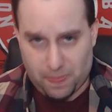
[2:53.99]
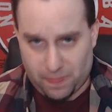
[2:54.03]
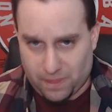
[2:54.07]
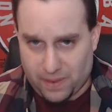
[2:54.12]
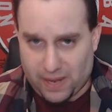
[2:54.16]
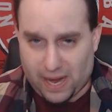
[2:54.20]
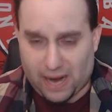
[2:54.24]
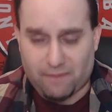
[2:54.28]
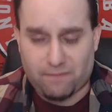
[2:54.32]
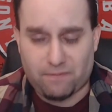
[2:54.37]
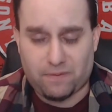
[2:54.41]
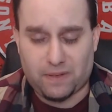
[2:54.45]

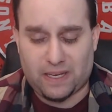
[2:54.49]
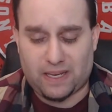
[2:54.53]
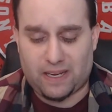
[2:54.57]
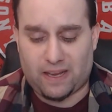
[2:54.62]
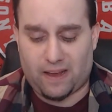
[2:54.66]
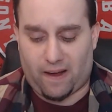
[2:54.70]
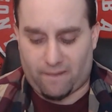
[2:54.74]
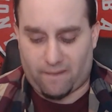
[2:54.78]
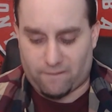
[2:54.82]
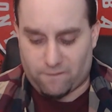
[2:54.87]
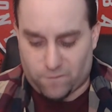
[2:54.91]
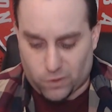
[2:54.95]

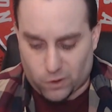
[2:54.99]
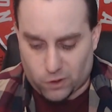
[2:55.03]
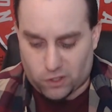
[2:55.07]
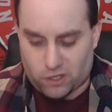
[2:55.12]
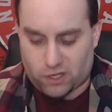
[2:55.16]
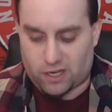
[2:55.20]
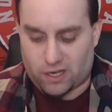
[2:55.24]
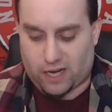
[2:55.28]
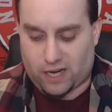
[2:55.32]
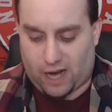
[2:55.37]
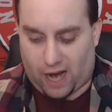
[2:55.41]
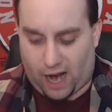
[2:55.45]
Definitely a
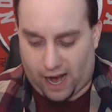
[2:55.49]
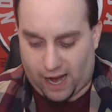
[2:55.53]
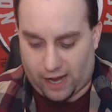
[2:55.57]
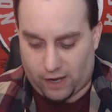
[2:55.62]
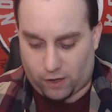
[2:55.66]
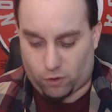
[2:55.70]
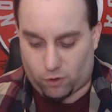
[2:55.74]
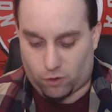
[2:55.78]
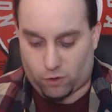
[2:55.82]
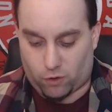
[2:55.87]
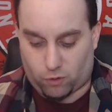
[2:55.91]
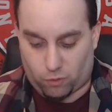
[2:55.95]

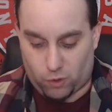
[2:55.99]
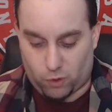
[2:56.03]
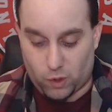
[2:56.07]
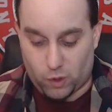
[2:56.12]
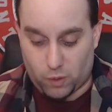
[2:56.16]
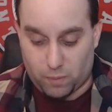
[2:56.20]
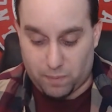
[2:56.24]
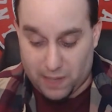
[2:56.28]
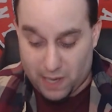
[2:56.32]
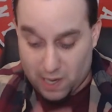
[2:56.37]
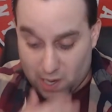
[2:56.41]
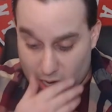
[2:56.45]
versatile
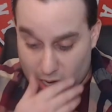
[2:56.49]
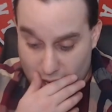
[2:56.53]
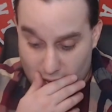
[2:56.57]
group